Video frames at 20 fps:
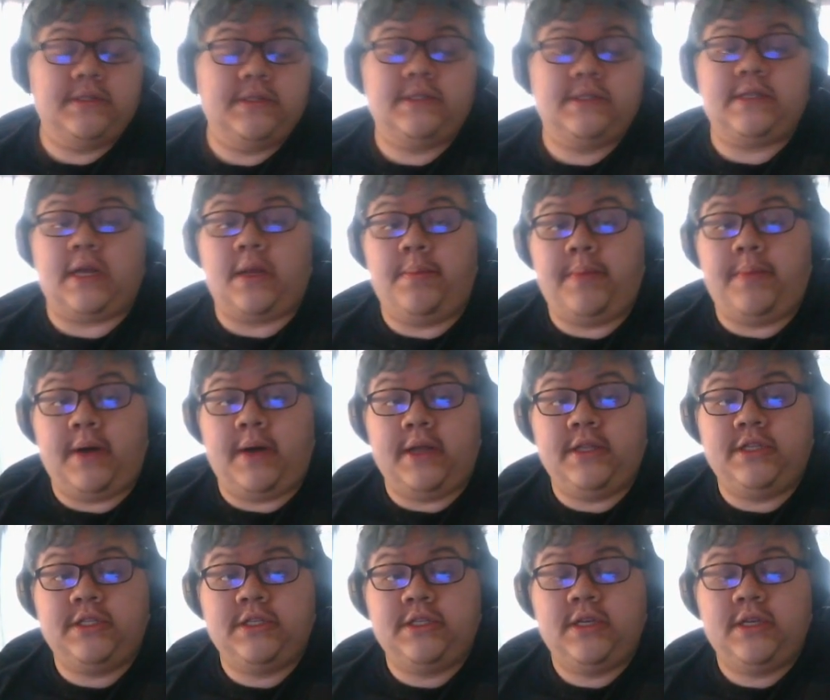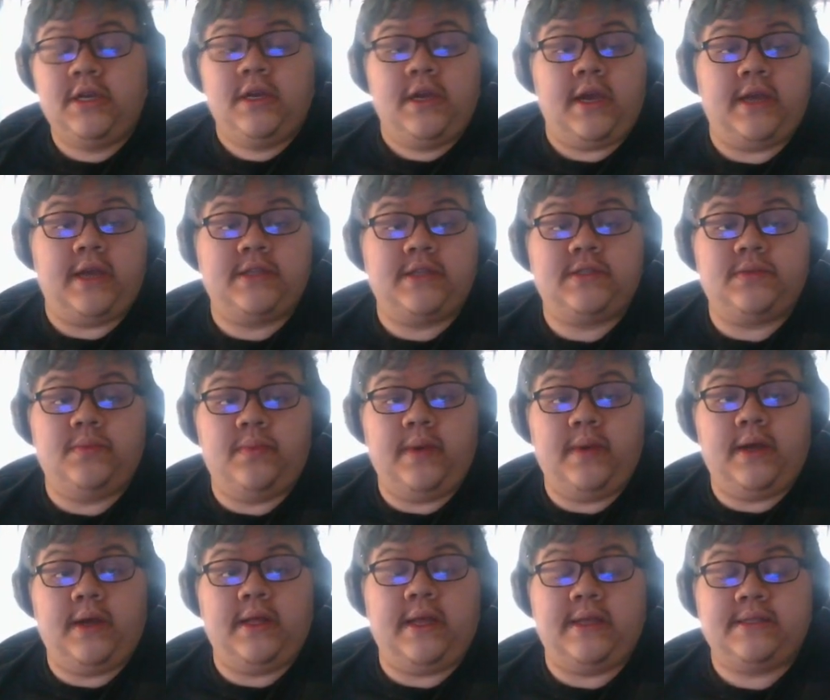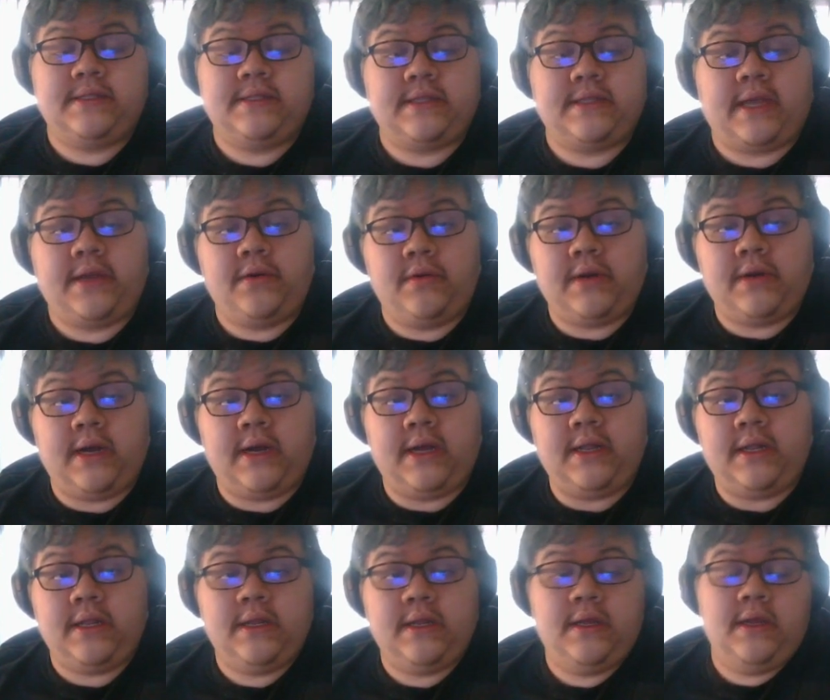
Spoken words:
Sucker Punch as well as Psycho Cut,